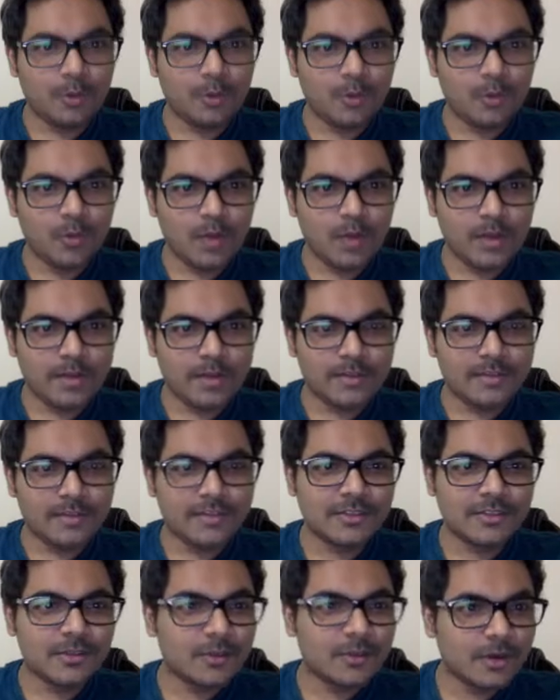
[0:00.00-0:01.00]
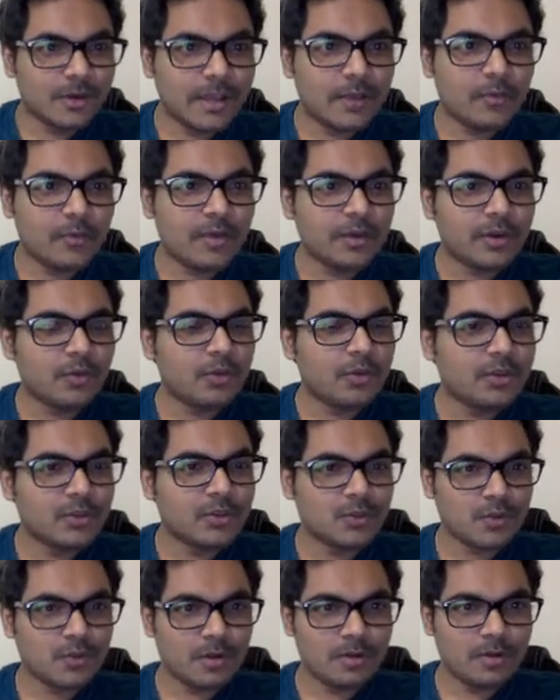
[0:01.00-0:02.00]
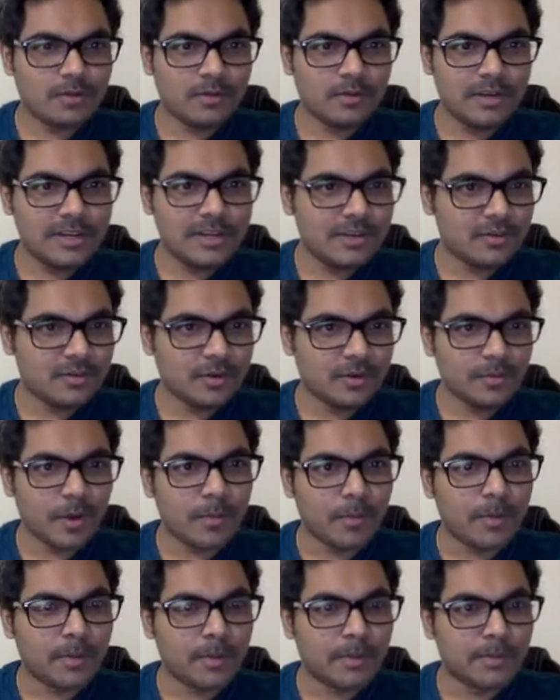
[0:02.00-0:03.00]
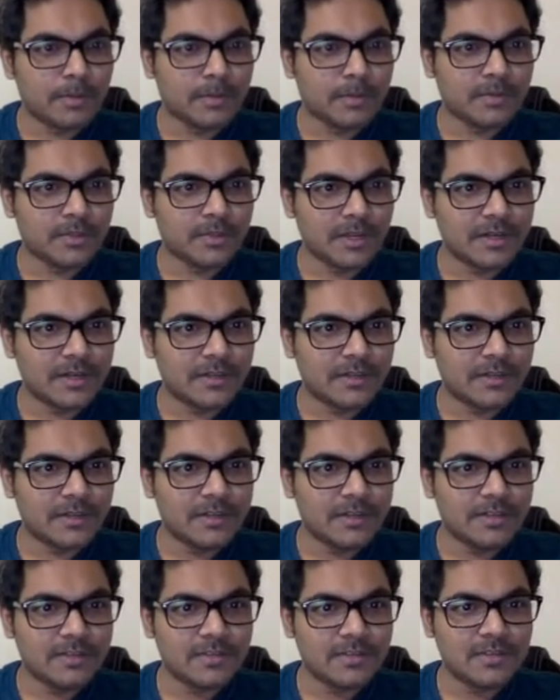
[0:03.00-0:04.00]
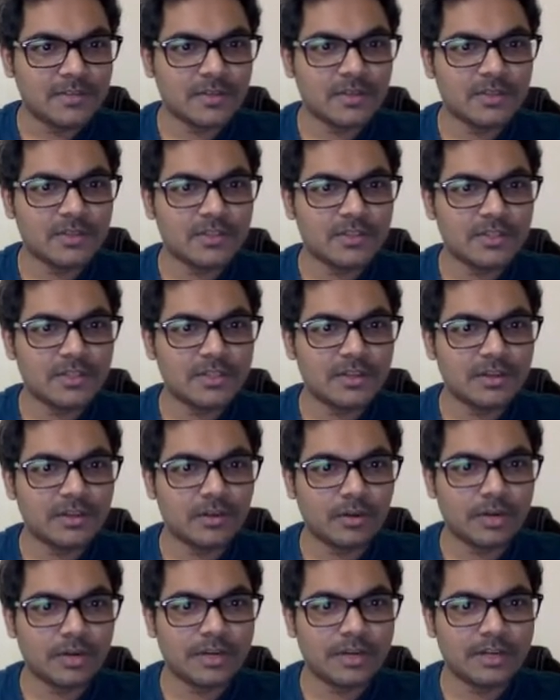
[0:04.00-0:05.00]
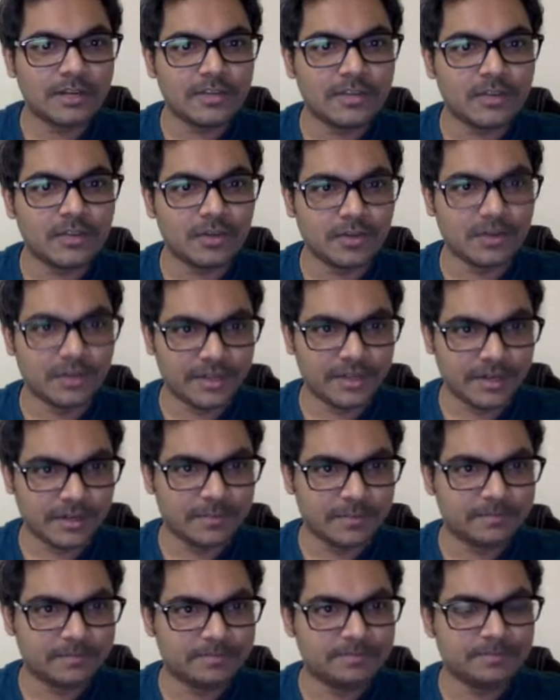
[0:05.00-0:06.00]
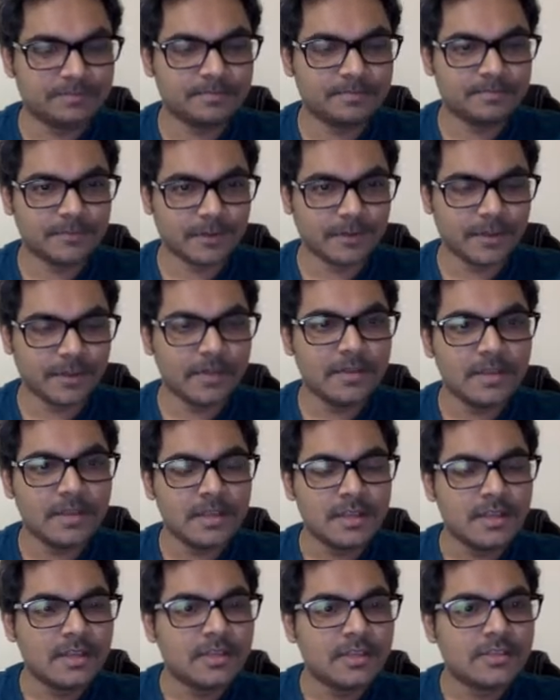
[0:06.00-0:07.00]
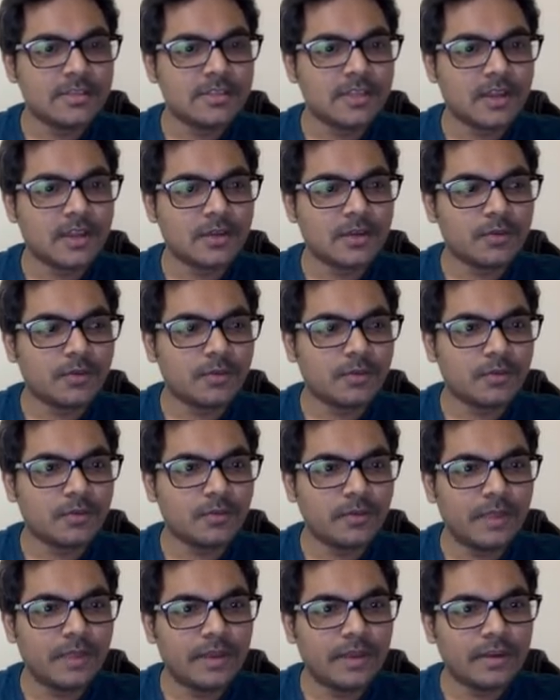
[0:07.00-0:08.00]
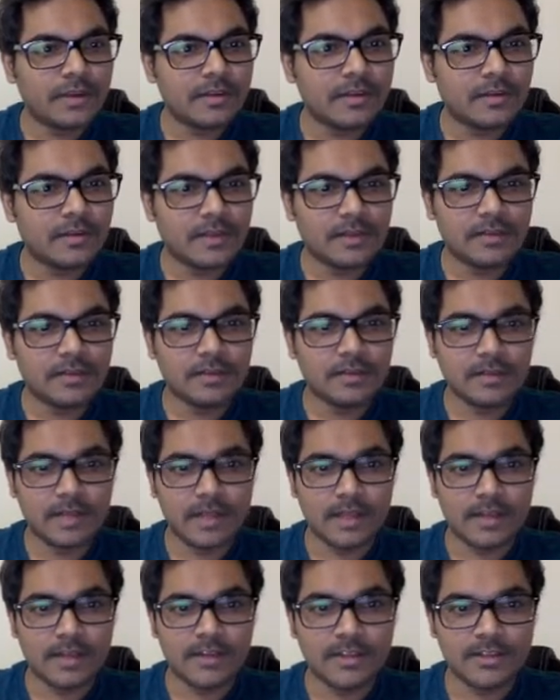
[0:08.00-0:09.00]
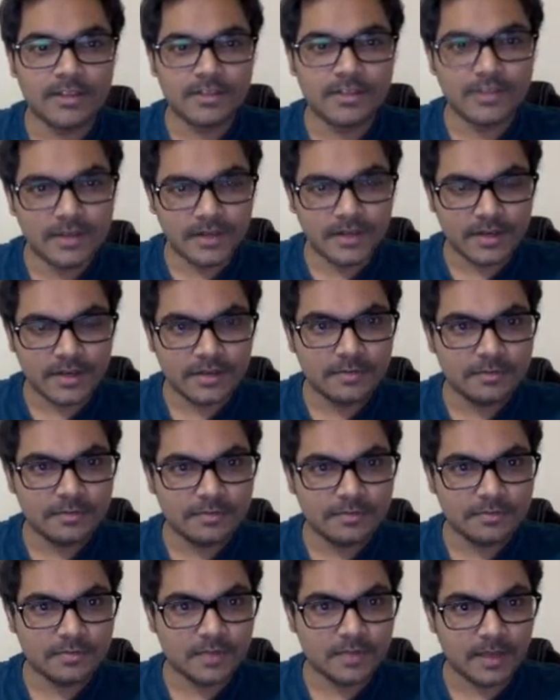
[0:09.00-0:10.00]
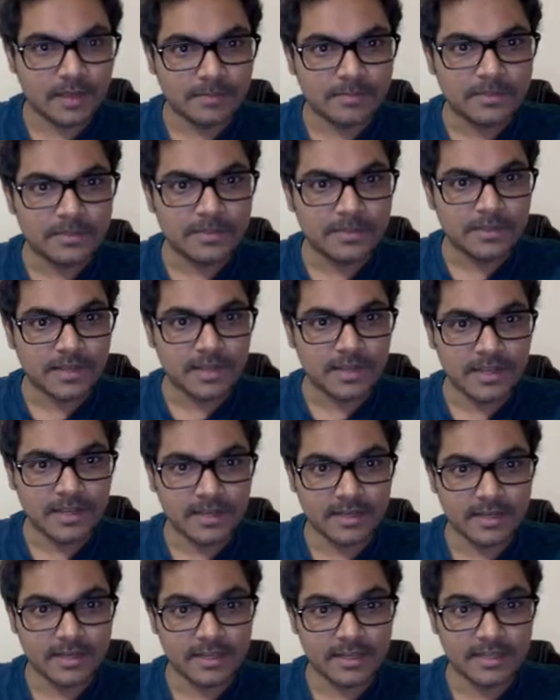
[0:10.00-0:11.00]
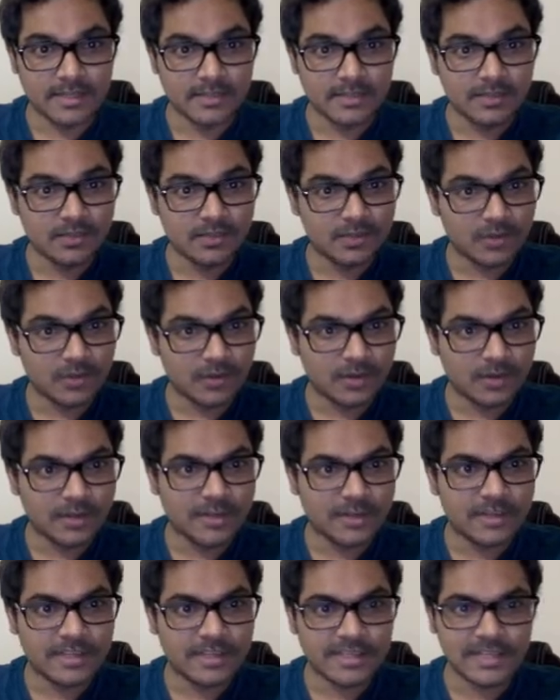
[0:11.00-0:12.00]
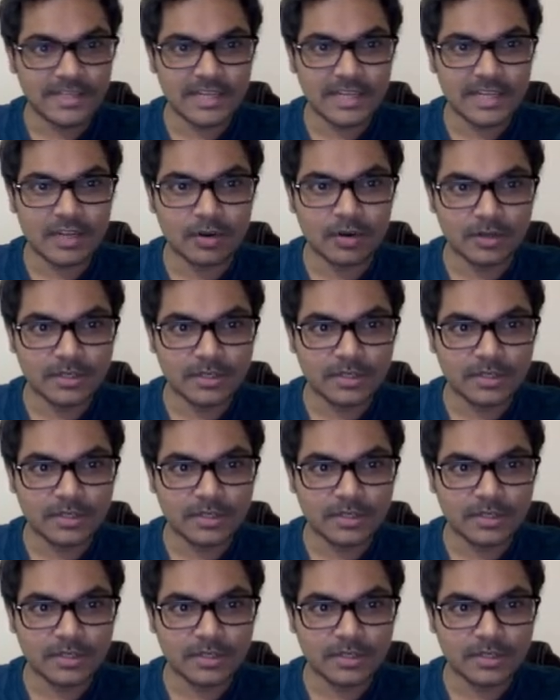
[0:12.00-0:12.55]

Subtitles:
everyone. Today we are going to solve Leetcode problem number 33, search in rotated sorted array. Okay, so we are given an integer array nums and it is sorted in ascending order